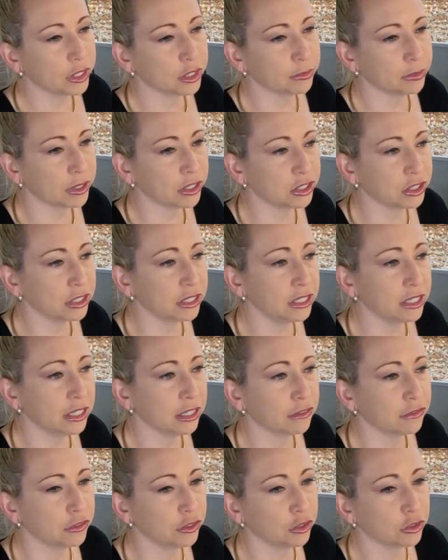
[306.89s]
especially
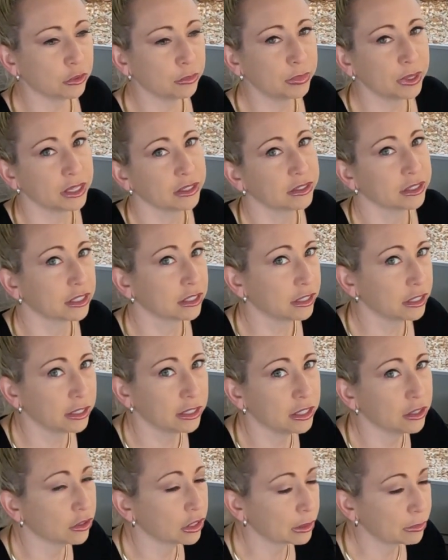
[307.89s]
if you're basically
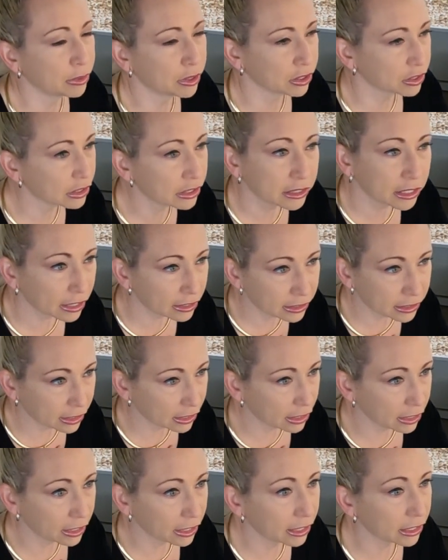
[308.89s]
the only person that's
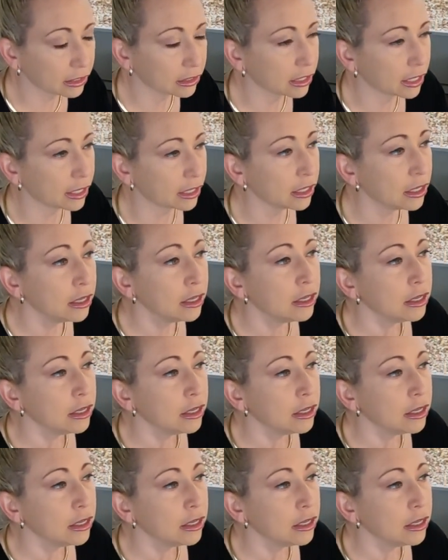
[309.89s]
eating it. Like,